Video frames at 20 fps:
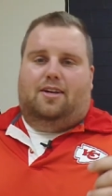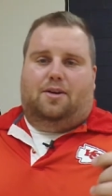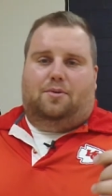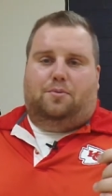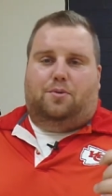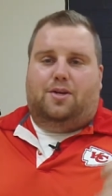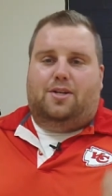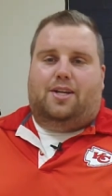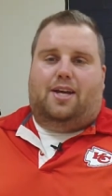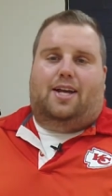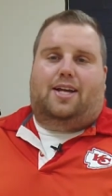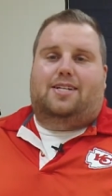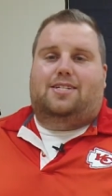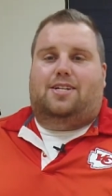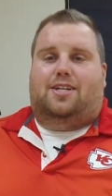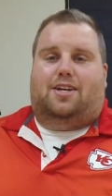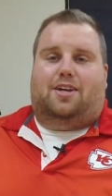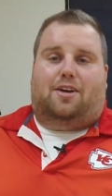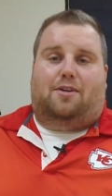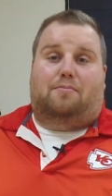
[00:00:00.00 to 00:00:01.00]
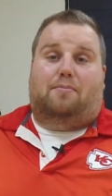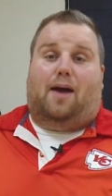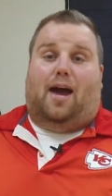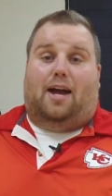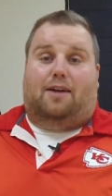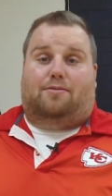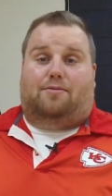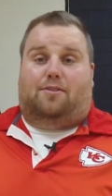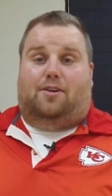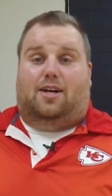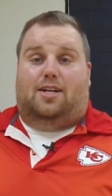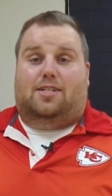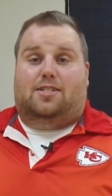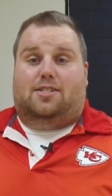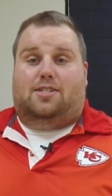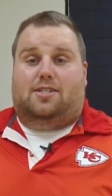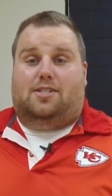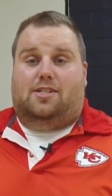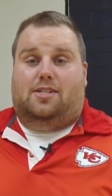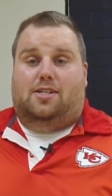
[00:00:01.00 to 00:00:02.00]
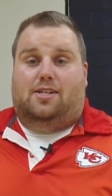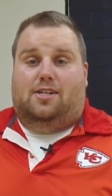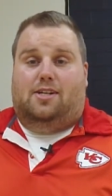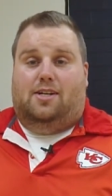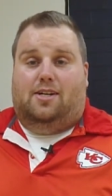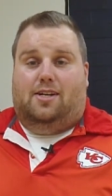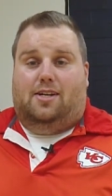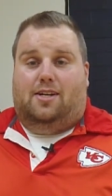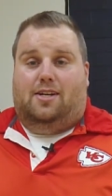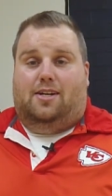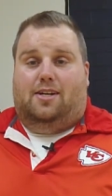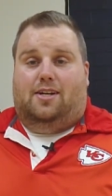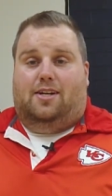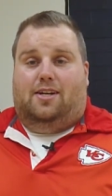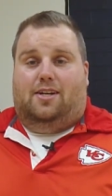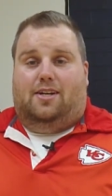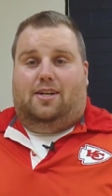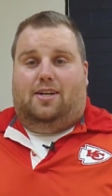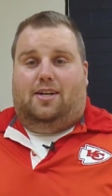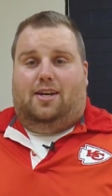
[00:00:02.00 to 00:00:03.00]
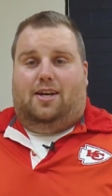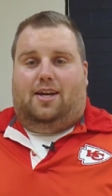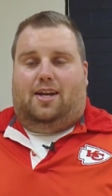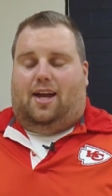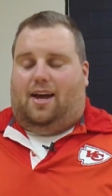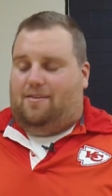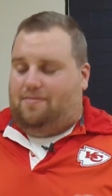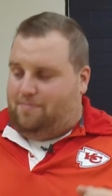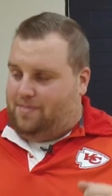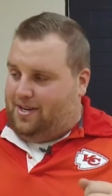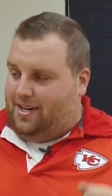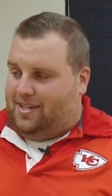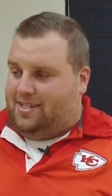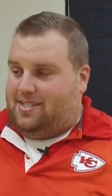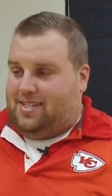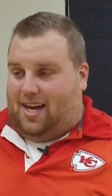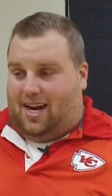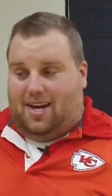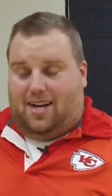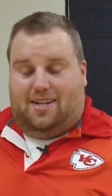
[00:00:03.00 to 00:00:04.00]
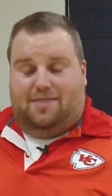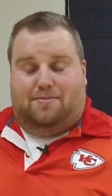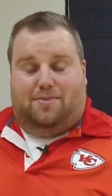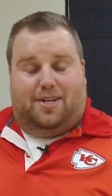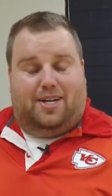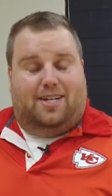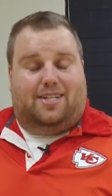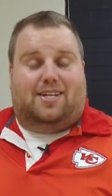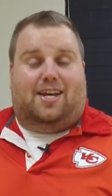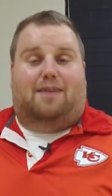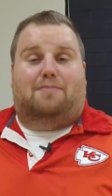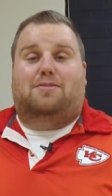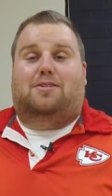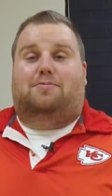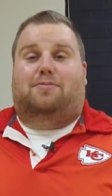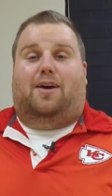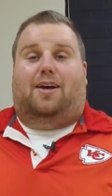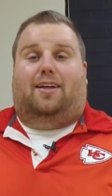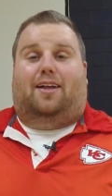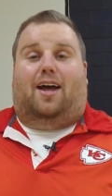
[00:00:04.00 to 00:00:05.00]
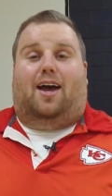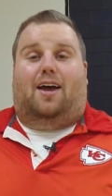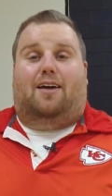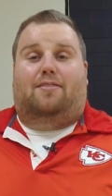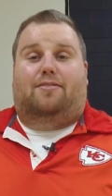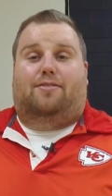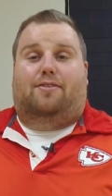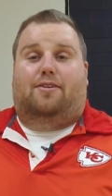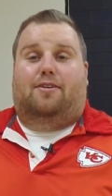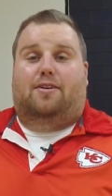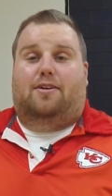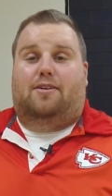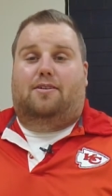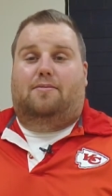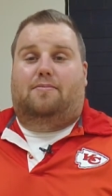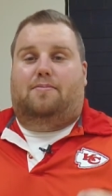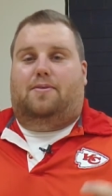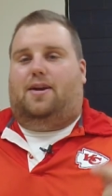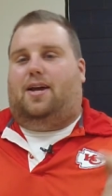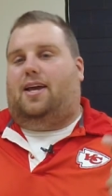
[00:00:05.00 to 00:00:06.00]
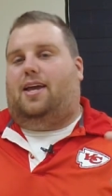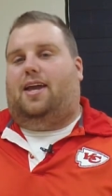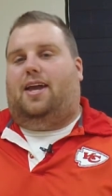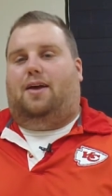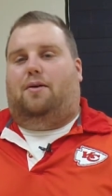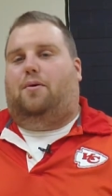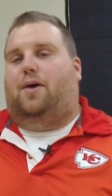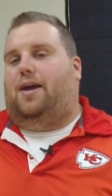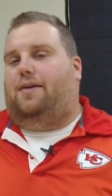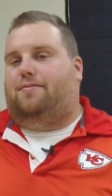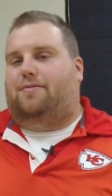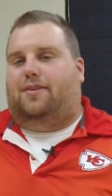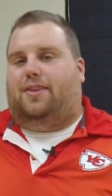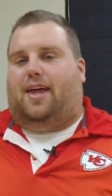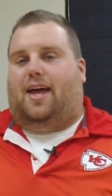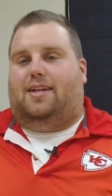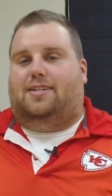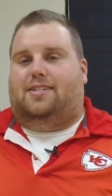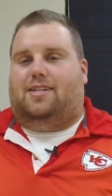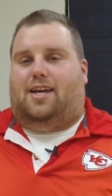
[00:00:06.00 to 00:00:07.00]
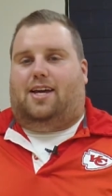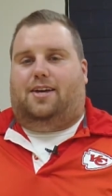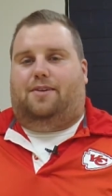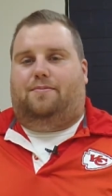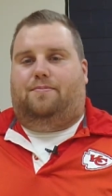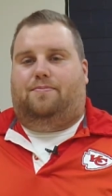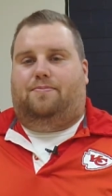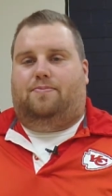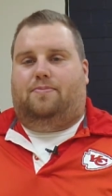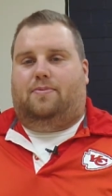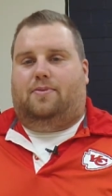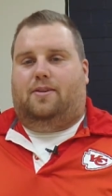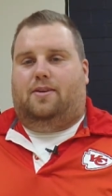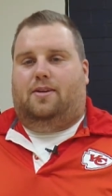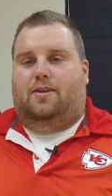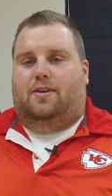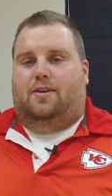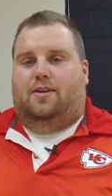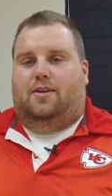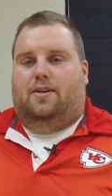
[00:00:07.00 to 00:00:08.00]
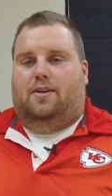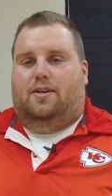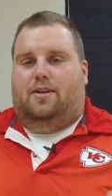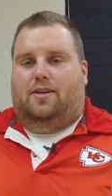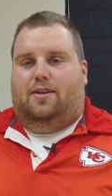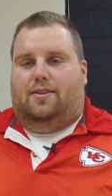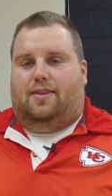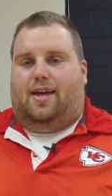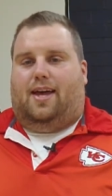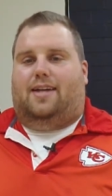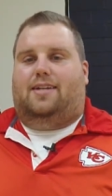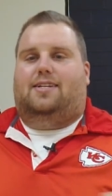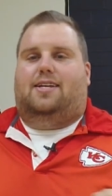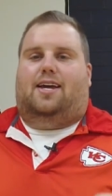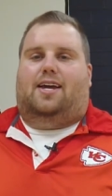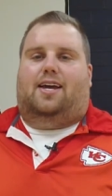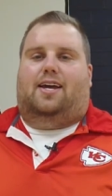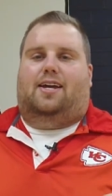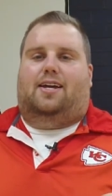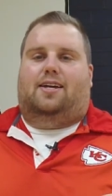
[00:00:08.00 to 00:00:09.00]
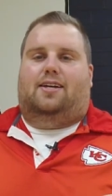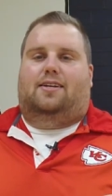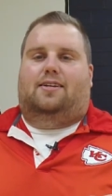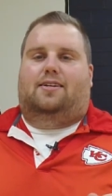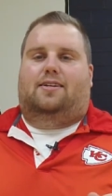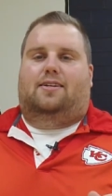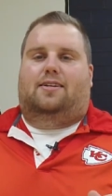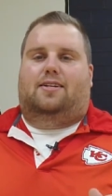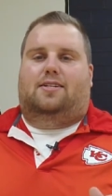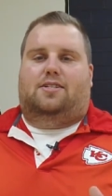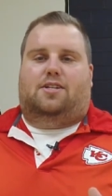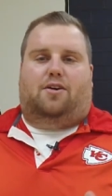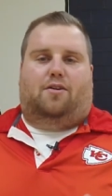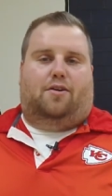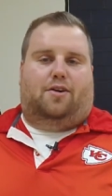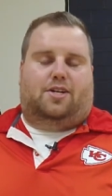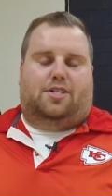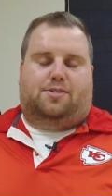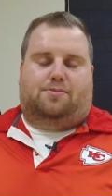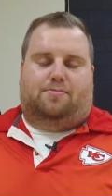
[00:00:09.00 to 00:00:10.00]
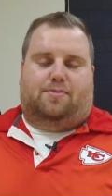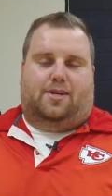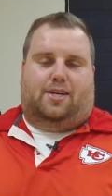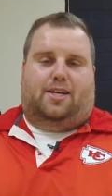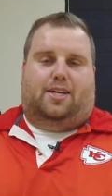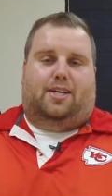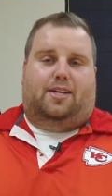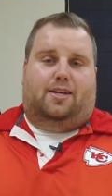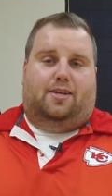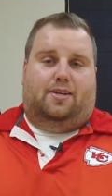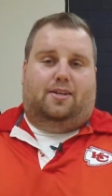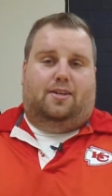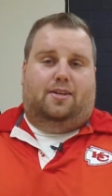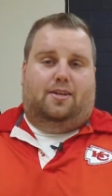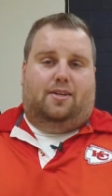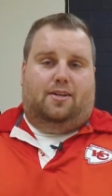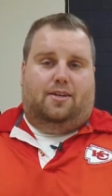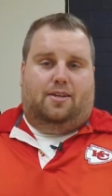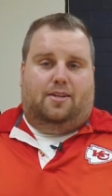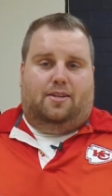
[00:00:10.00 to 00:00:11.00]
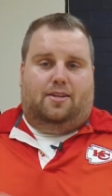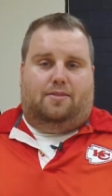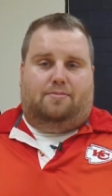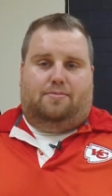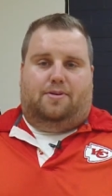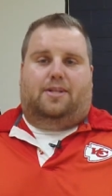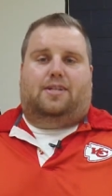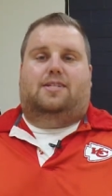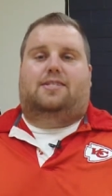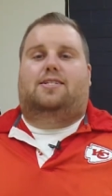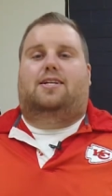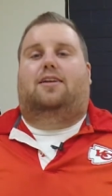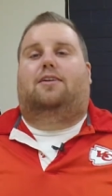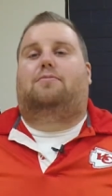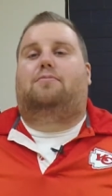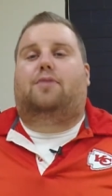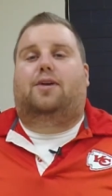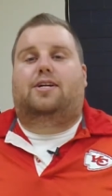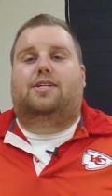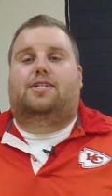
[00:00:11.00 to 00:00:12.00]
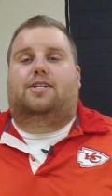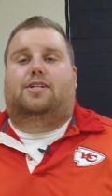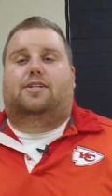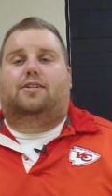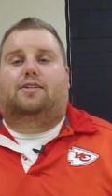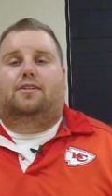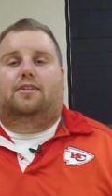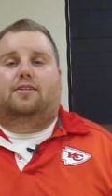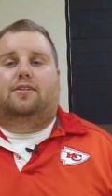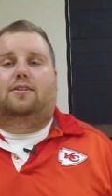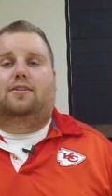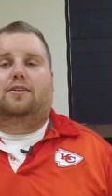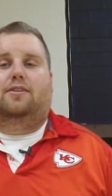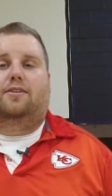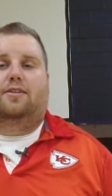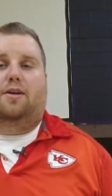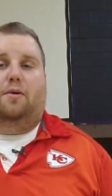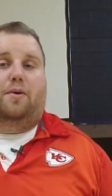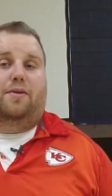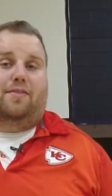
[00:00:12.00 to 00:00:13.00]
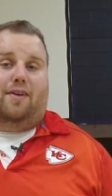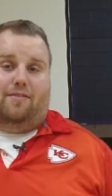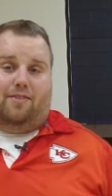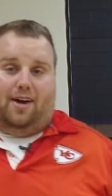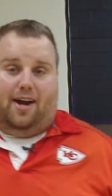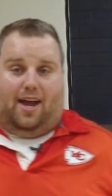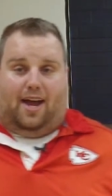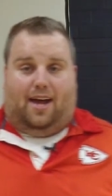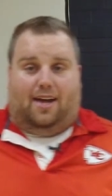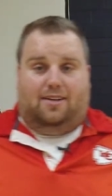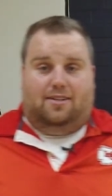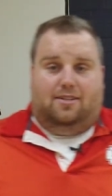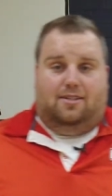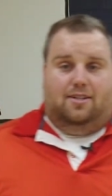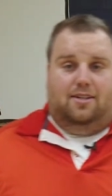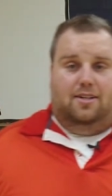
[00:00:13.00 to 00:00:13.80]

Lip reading: And one day he's going to come back for us. And I've been excited many times in my life, but I can't wait for that day. That day is going to be the biggest celebration that we've ever had.